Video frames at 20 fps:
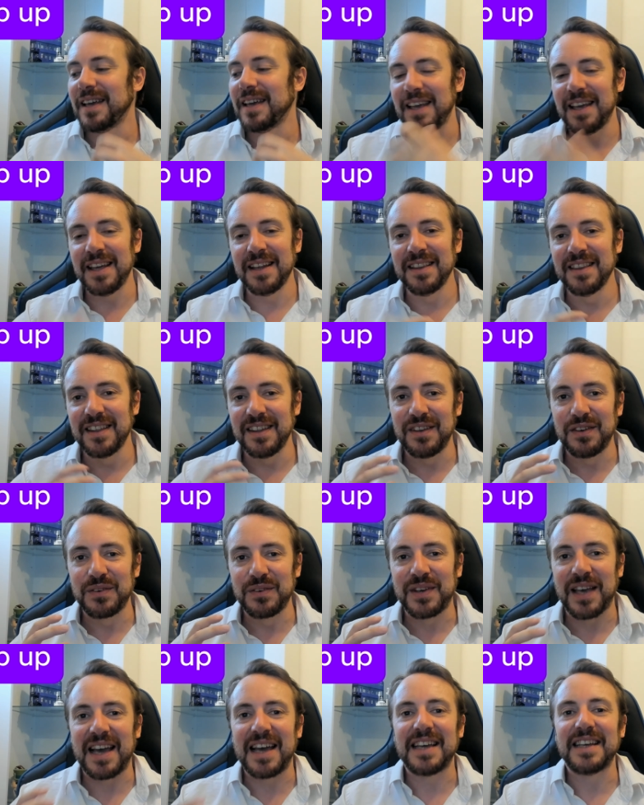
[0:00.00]
in the
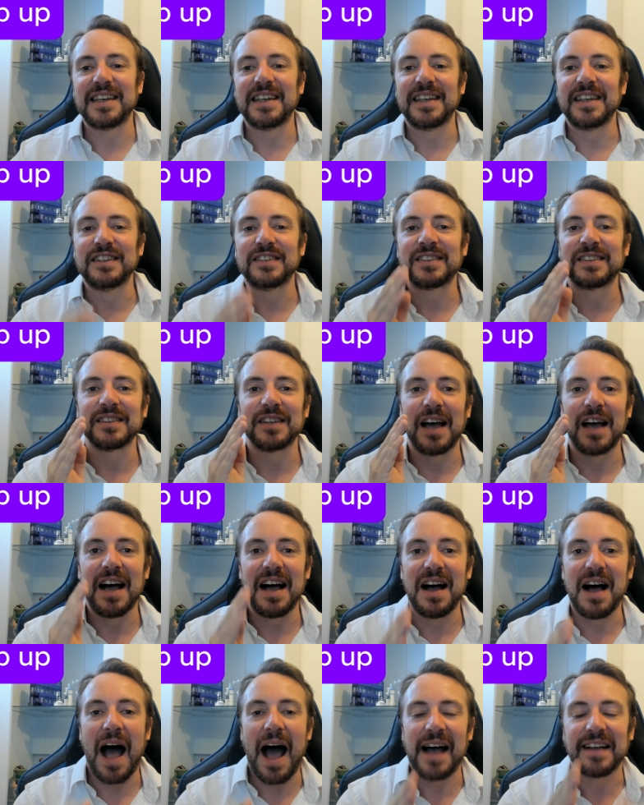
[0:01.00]
UK is
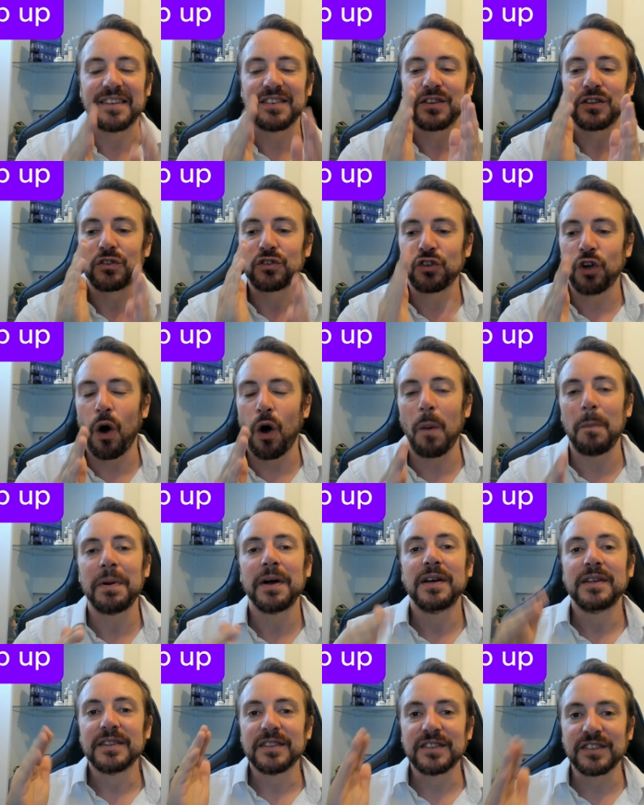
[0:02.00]
uh, as top
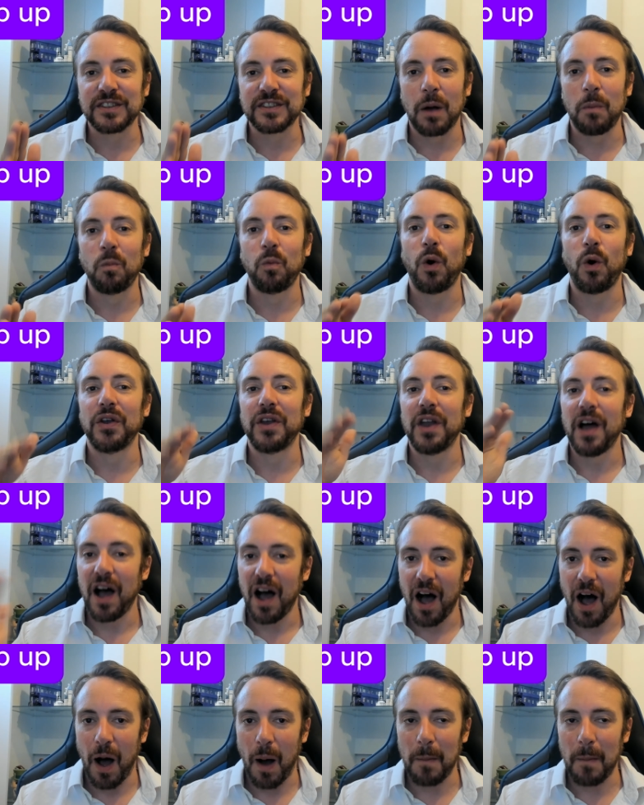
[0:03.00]
someone
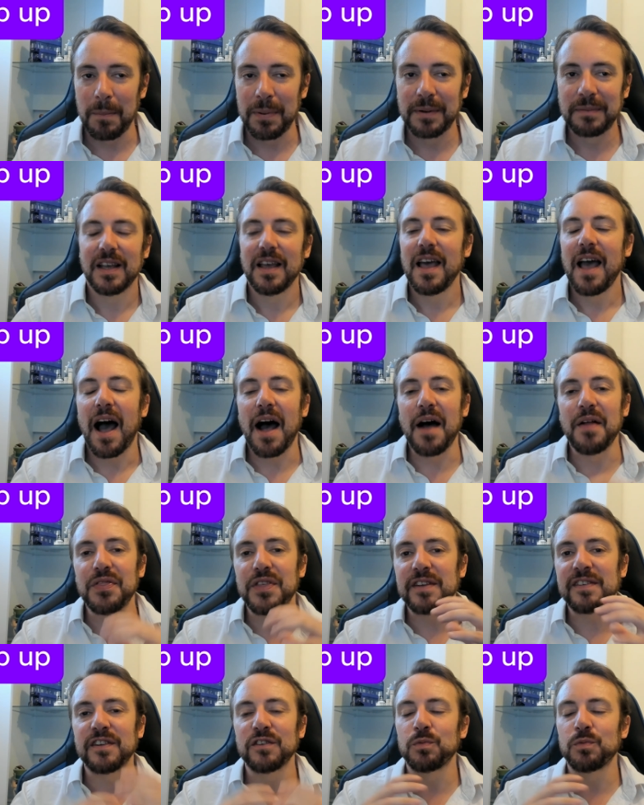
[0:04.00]
up. And
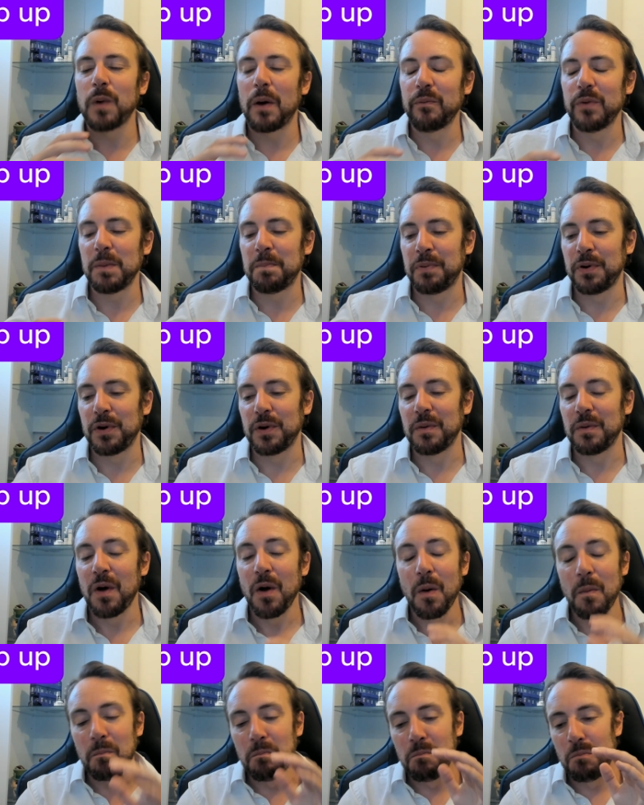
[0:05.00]
this is when we put
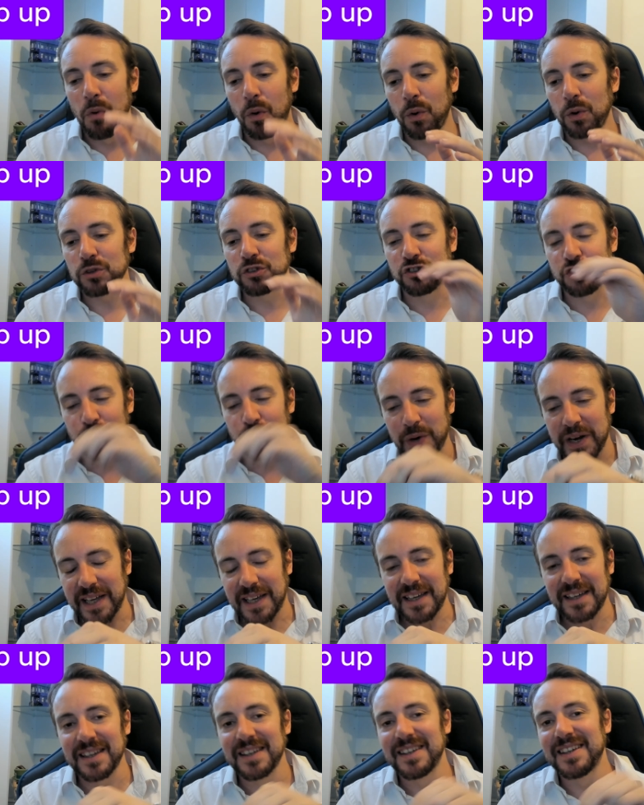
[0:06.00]
more
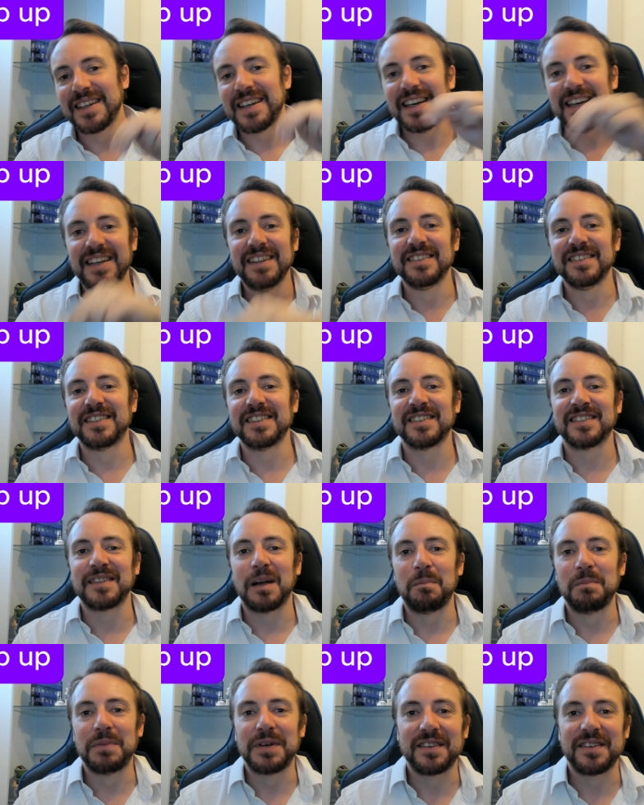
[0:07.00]
drink into
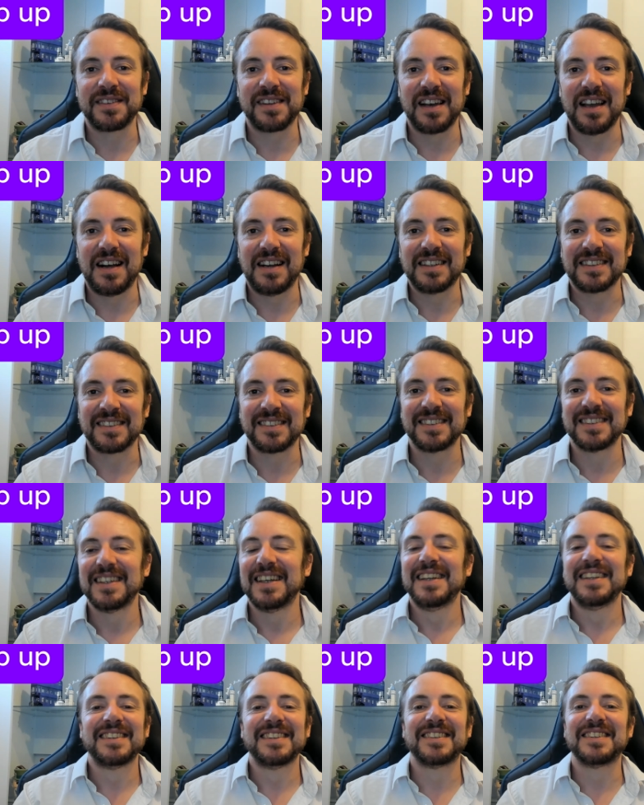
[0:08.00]
somebody's glass.
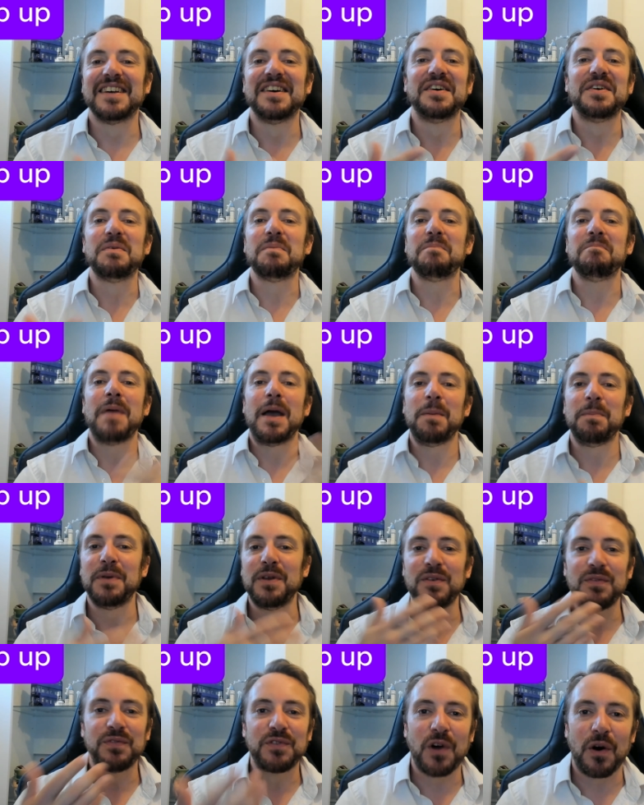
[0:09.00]
So maybe
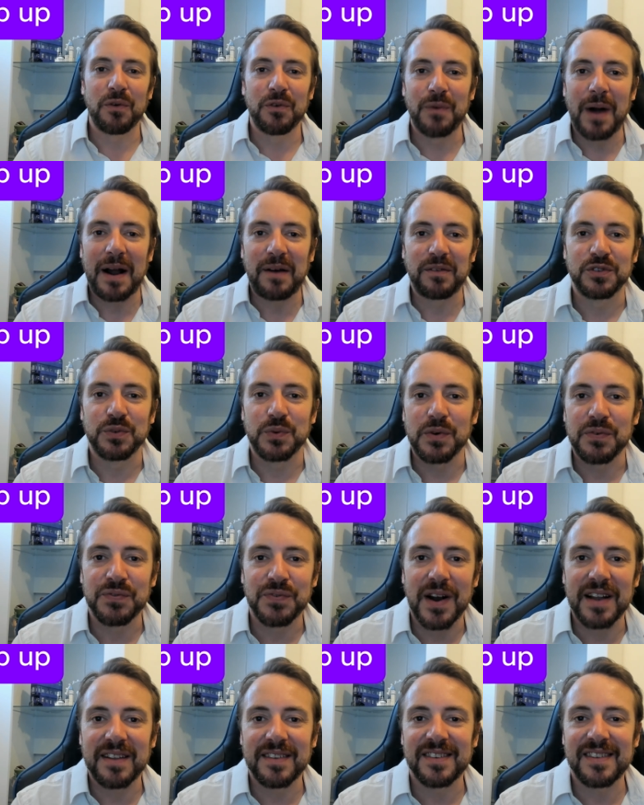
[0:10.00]
you've gone round to a
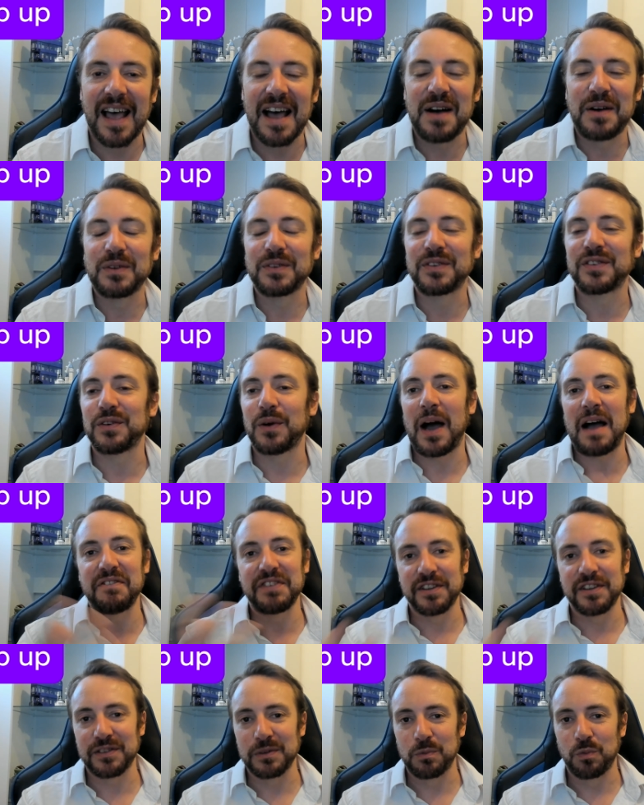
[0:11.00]
friend's house, you're
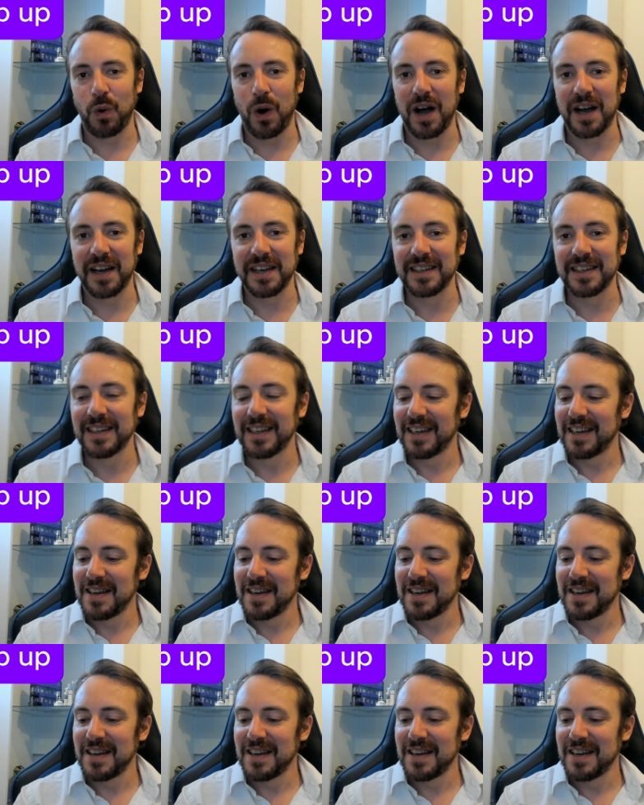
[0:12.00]
having some wine,